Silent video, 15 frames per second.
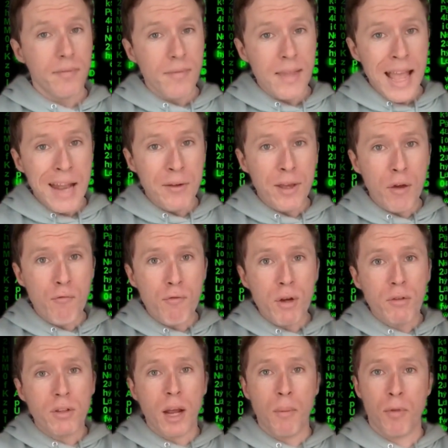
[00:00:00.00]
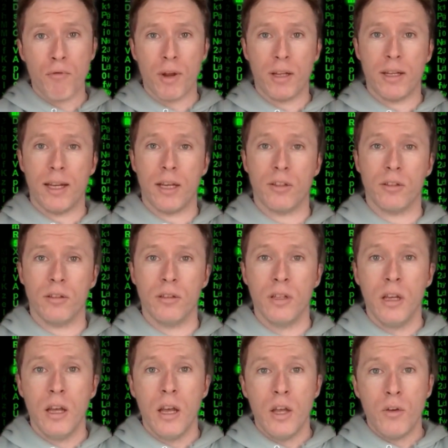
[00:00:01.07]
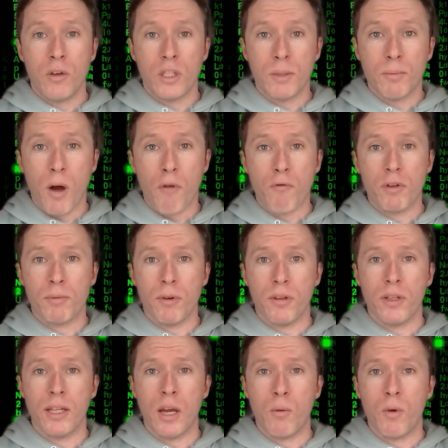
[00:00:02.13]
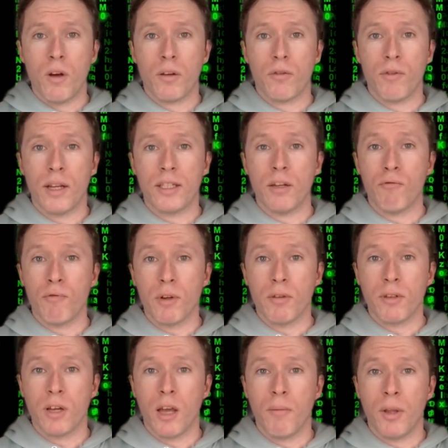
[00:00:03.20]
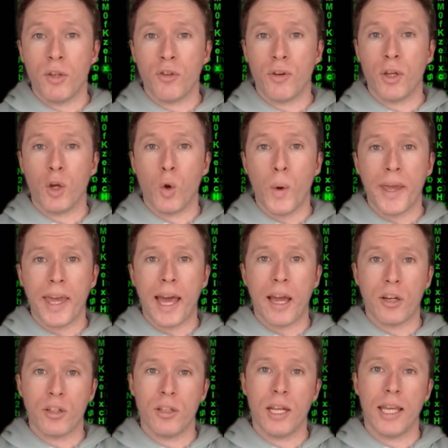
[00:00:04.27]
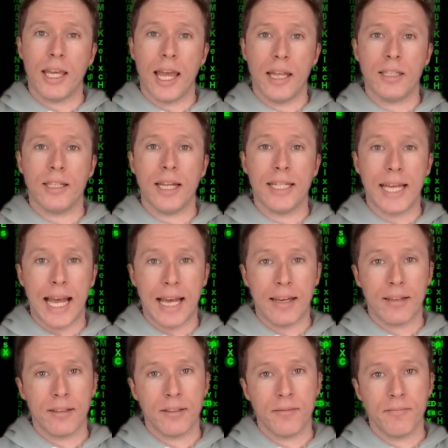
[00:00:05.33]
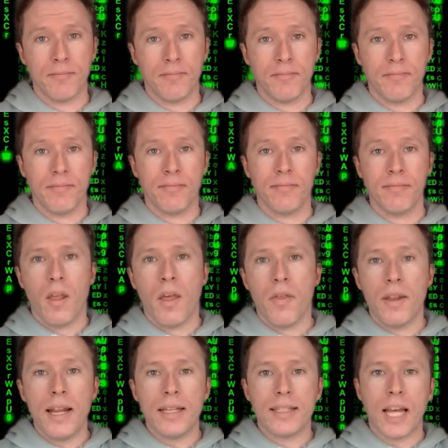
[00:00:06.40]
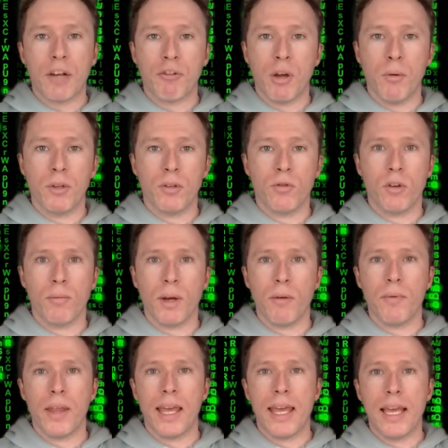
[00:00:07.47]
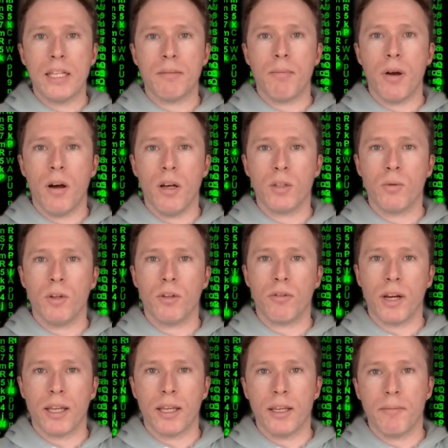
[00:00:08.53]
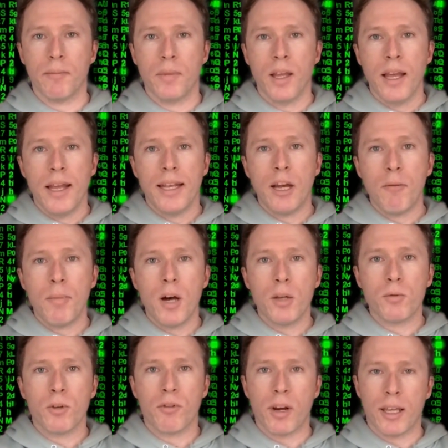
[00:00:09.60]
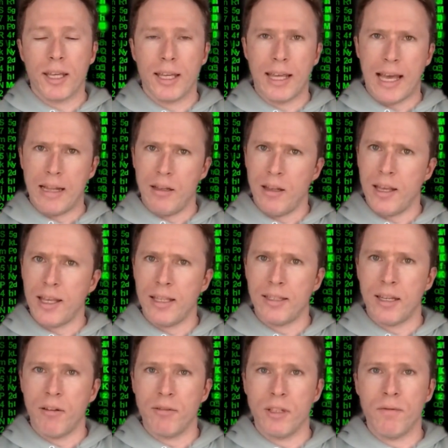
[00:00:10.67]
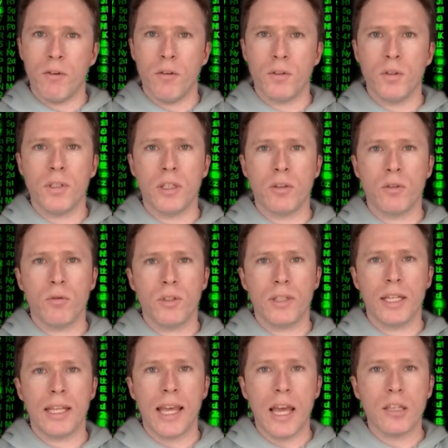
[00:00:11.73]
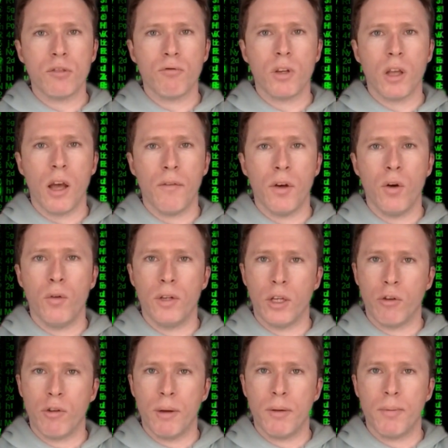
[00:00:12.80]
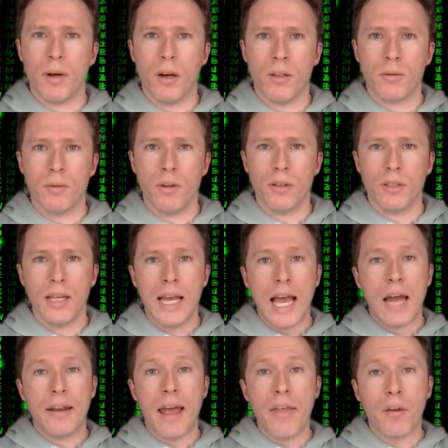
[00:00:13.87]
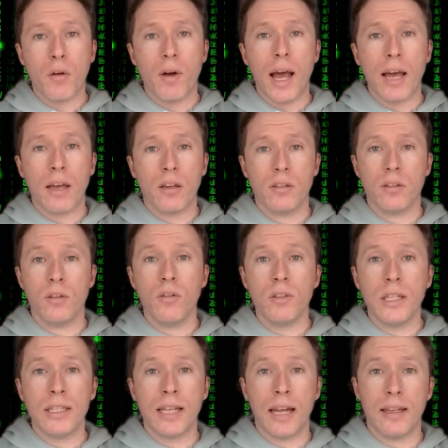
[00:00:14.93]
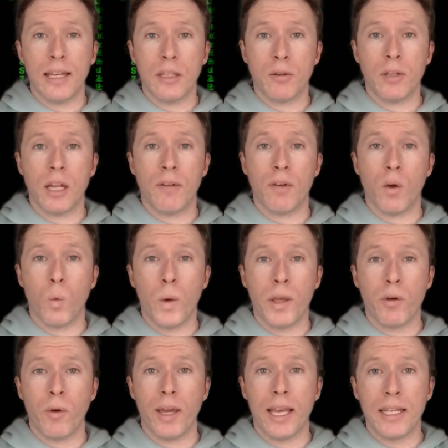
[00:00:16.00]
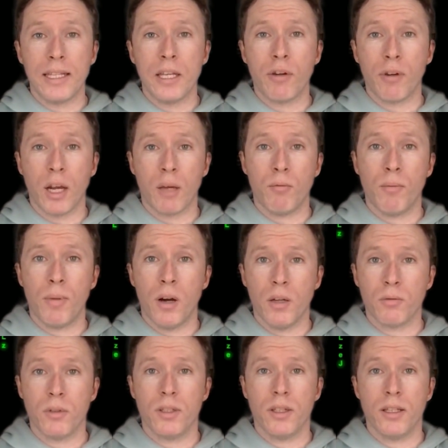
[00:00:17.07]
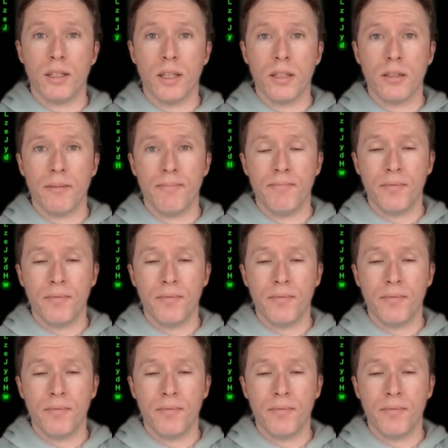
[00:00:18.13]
And you get real time threat detection. You can spot and respond to network threats in real time, ensuring quick action against attacks. Next category I want to talk about is password cracking. Now, password cracking, like it sounds, involves using tools to guess, recover, or decrypt passwords. And ethical hackers use these techniques to identify weak or easily crackable passwords in a system.